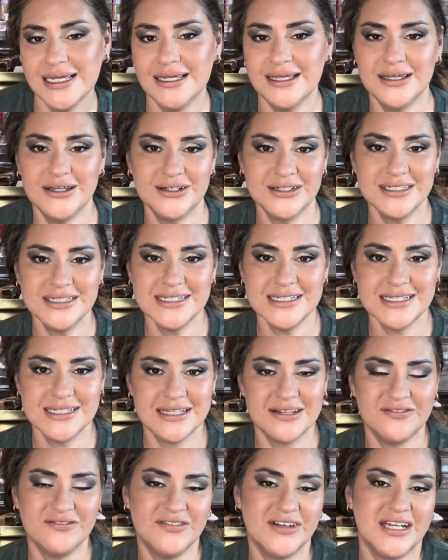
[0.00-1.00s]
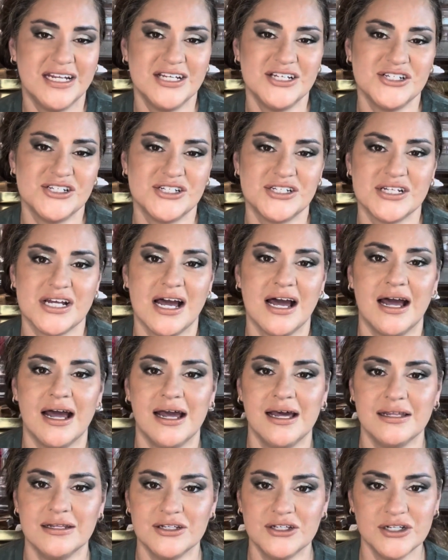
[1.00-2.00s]
here's the finished
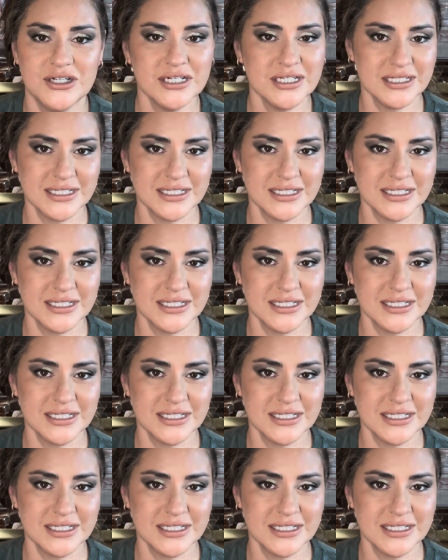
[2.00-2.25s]
eye look.